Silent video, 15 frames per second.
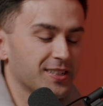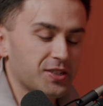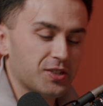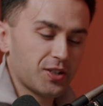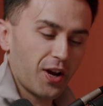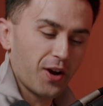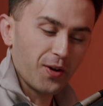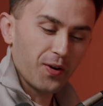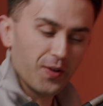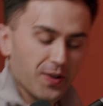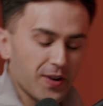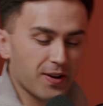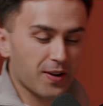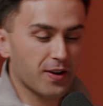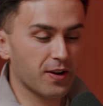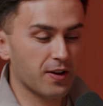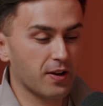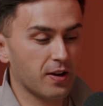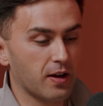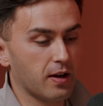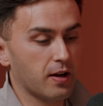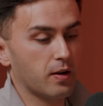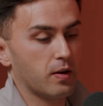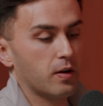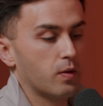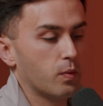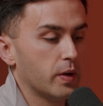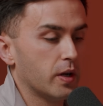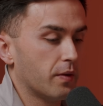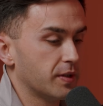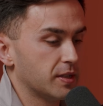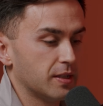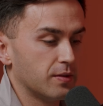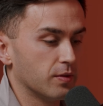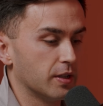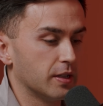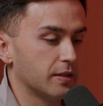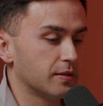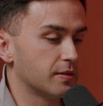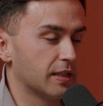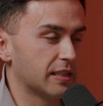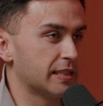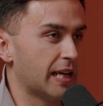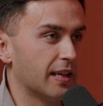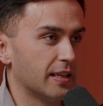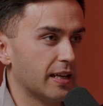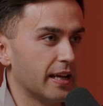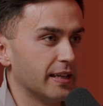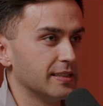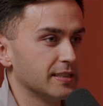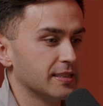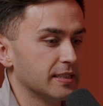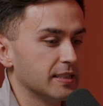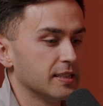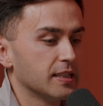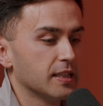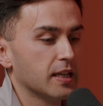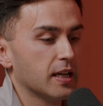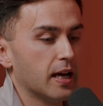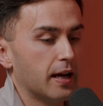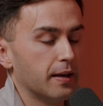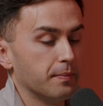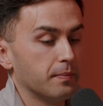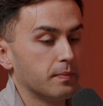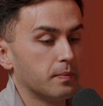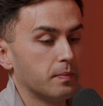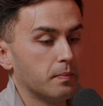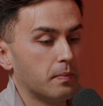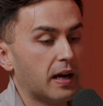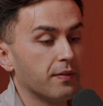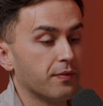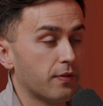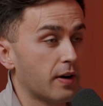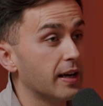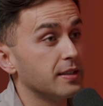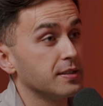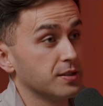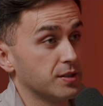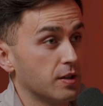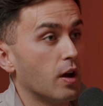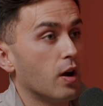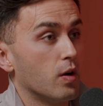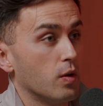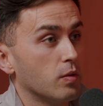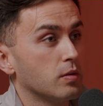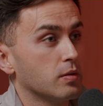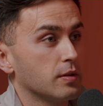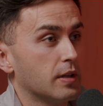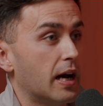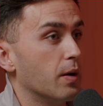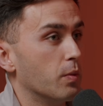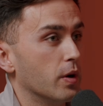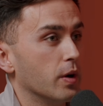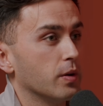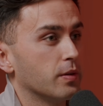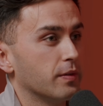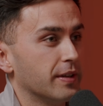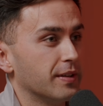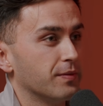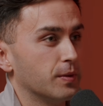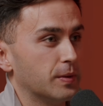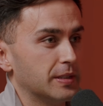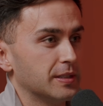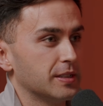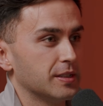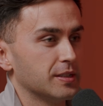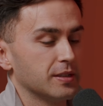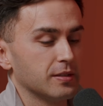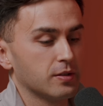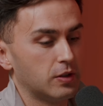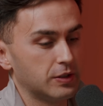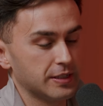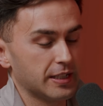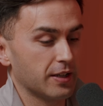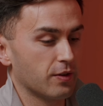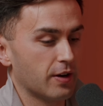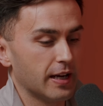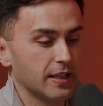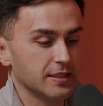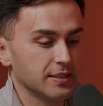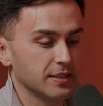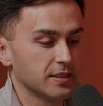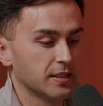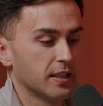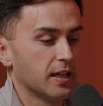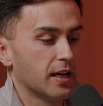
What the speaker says: So we obviously run a talent agency, and my friends know that I work with influencers and content creators.